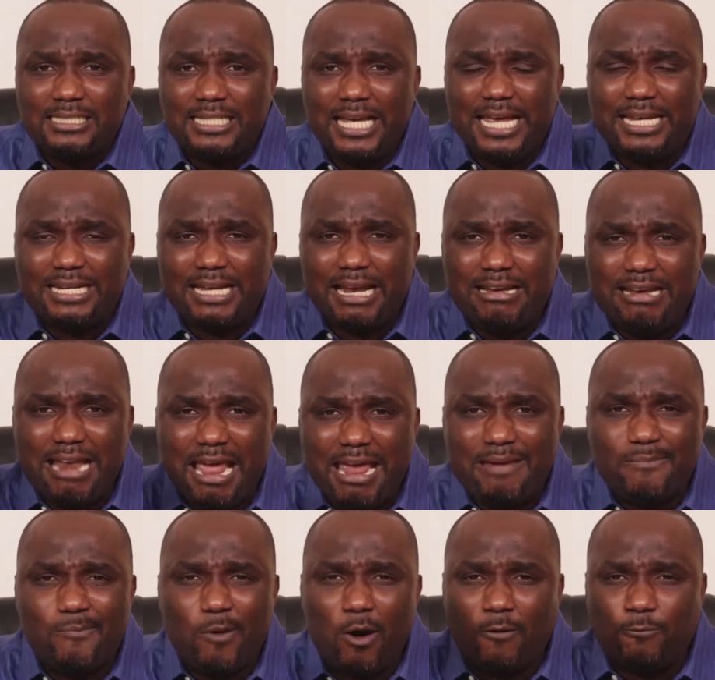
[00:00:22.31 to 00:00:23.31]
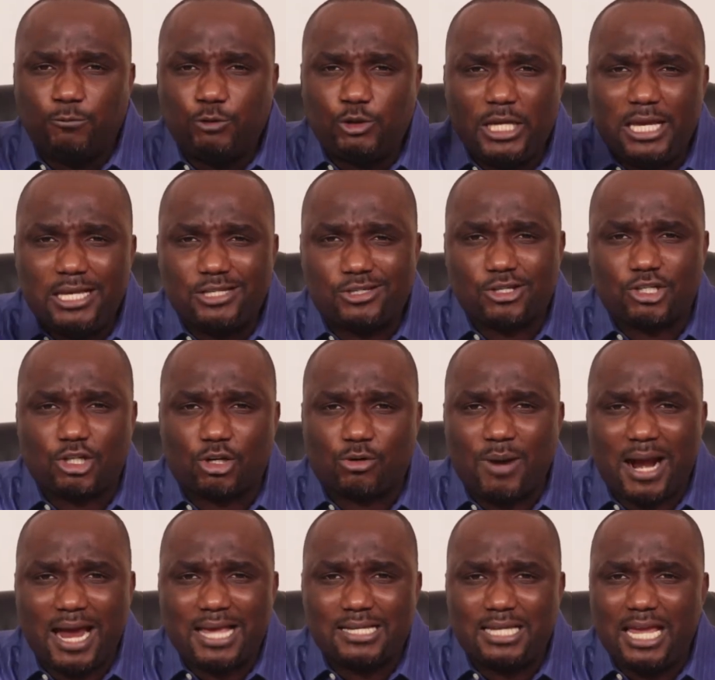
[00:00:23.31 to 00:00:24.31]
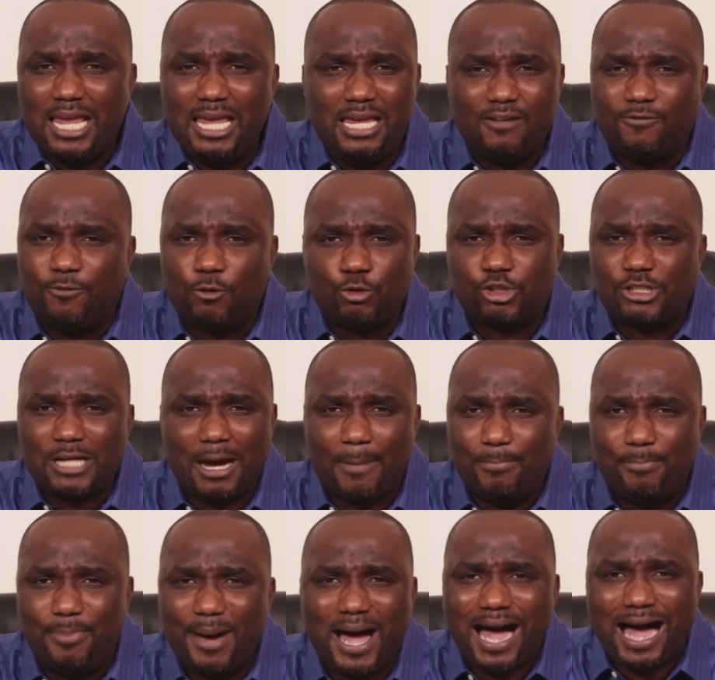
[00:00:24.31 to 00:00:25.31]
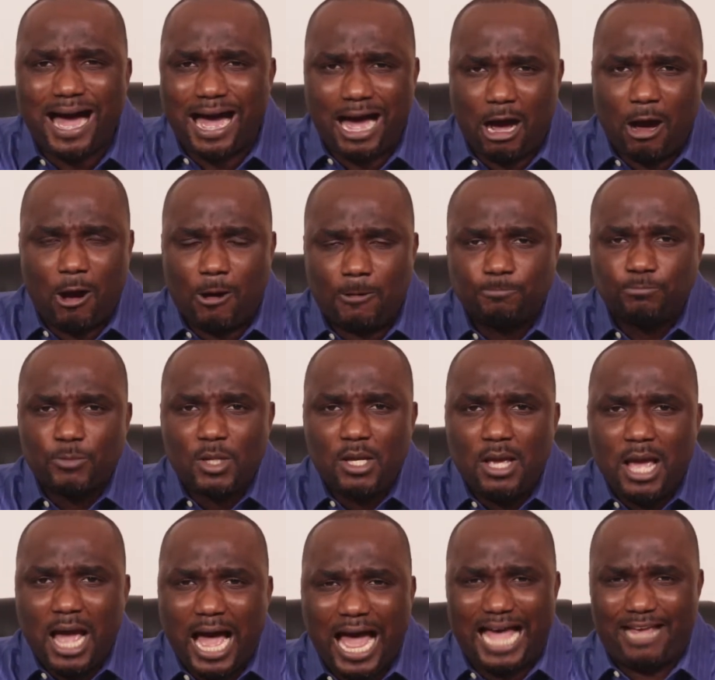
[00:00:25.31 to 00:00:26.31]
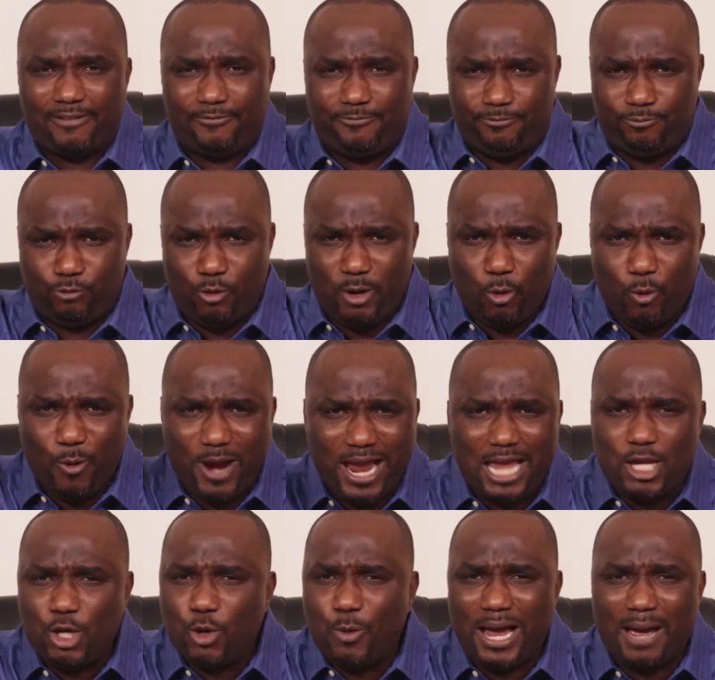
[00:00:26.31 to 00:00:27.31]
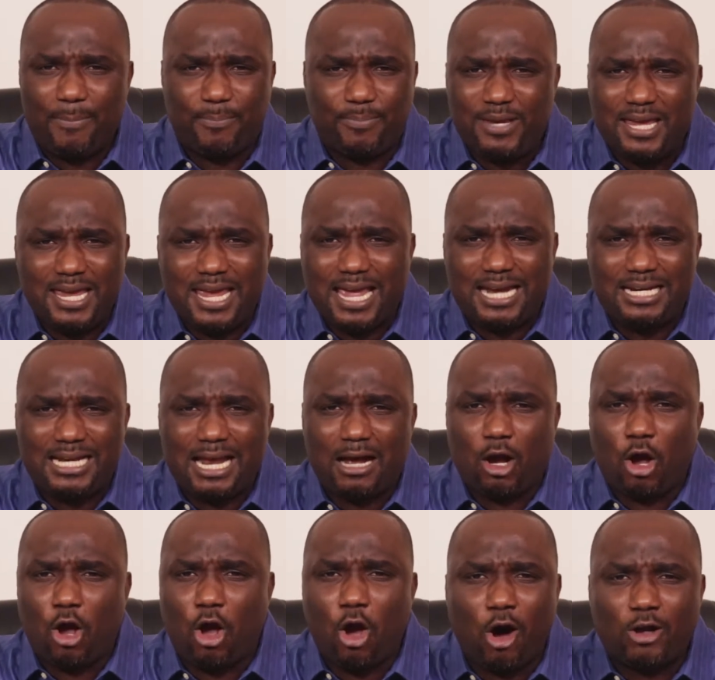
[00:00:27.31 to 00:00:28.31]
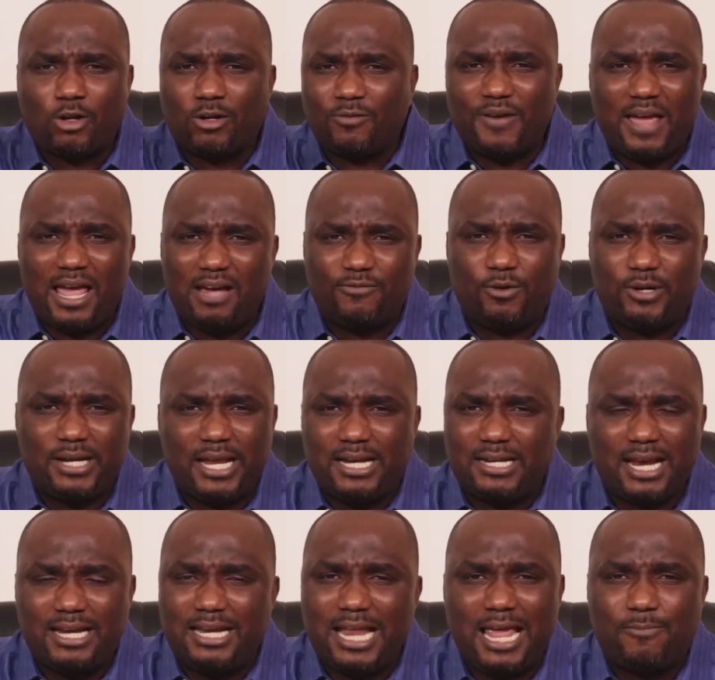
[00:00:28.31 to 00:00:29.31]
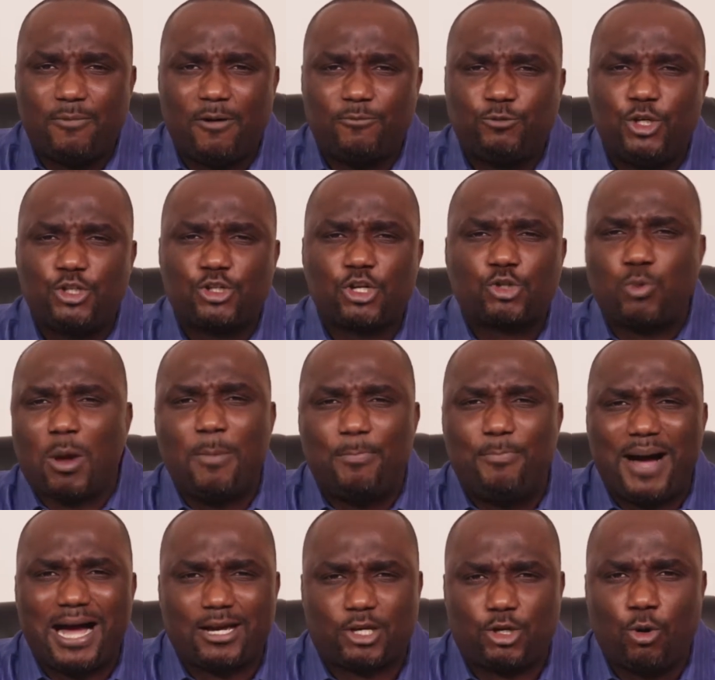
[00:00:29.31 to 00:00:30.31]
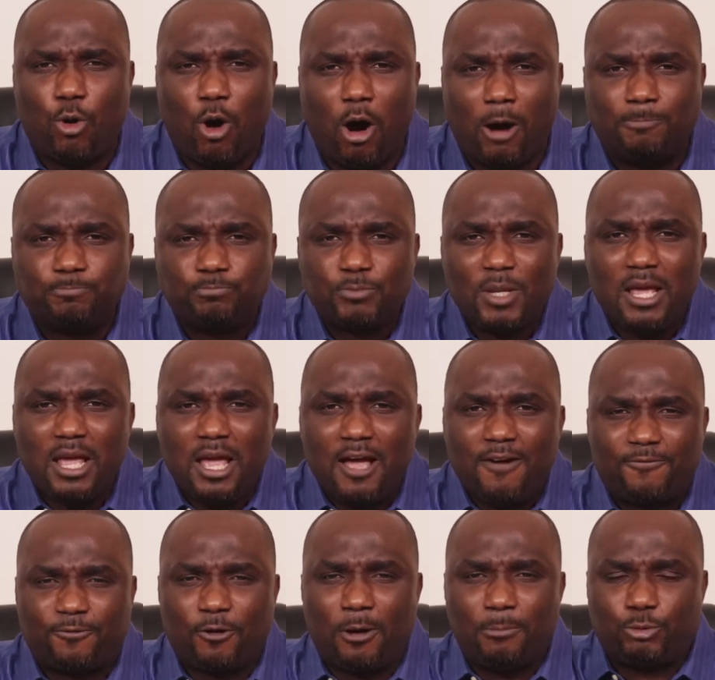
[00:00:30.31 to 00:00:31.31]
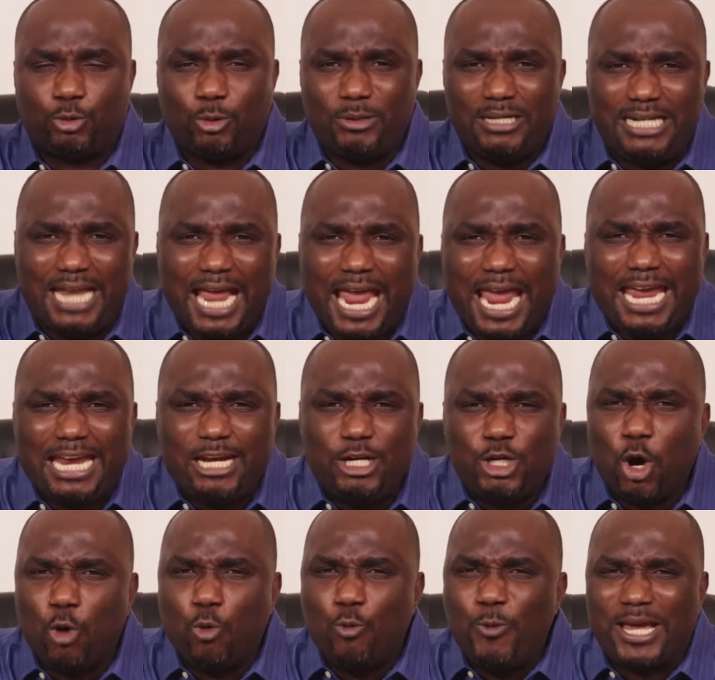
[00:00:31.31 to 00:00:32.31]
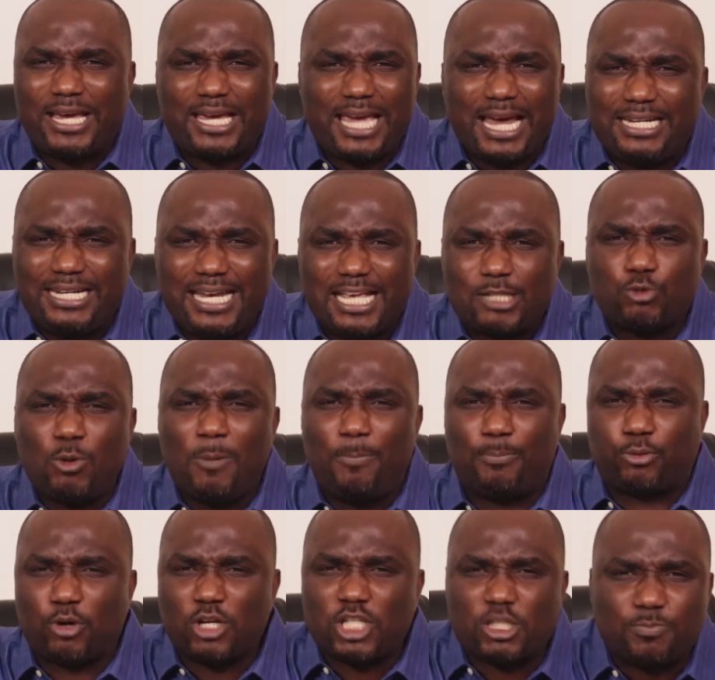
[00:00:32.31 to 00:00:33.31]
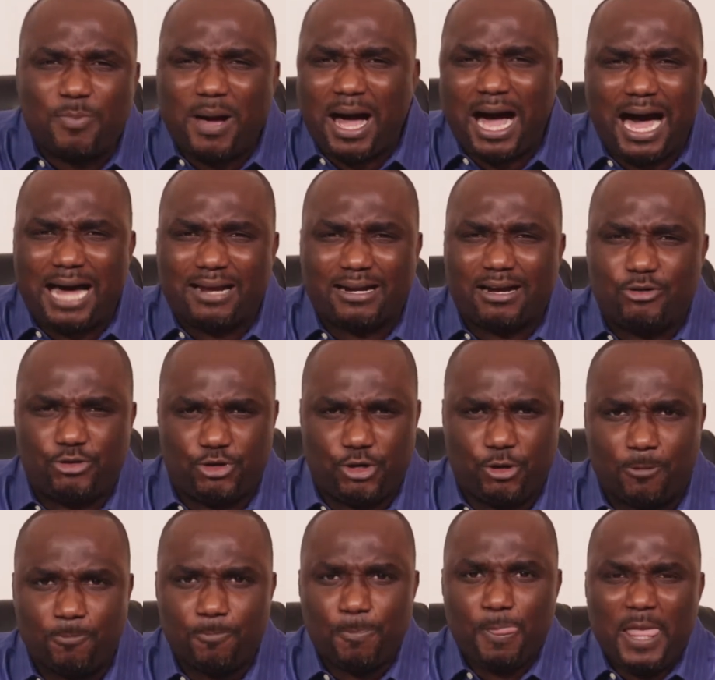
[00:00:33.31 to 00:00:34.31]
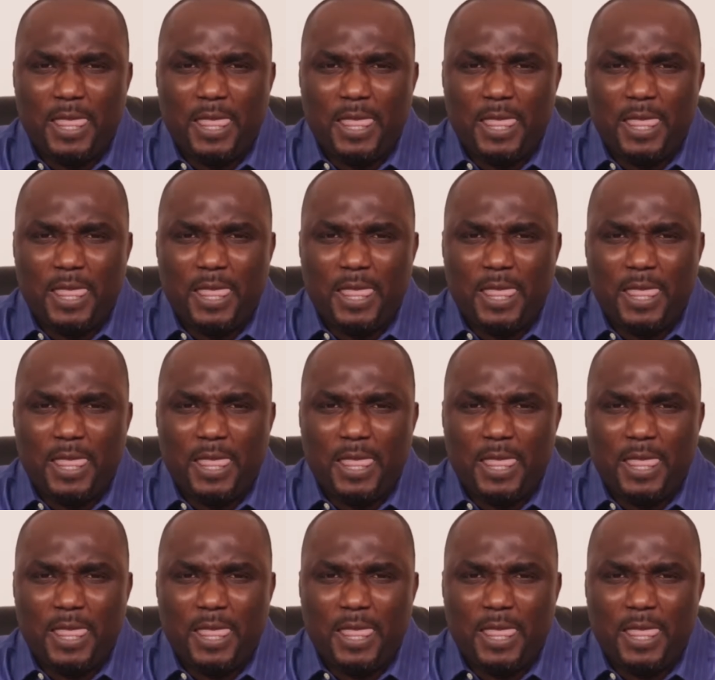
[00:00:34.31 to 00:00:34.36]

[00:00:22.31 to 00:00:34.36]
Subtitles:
In the name of Jesus Christ, evil shall bow. Everywhere you appear, the God of heaven in the name of Jesus will back you up. From today, no wickedness will prosper around you.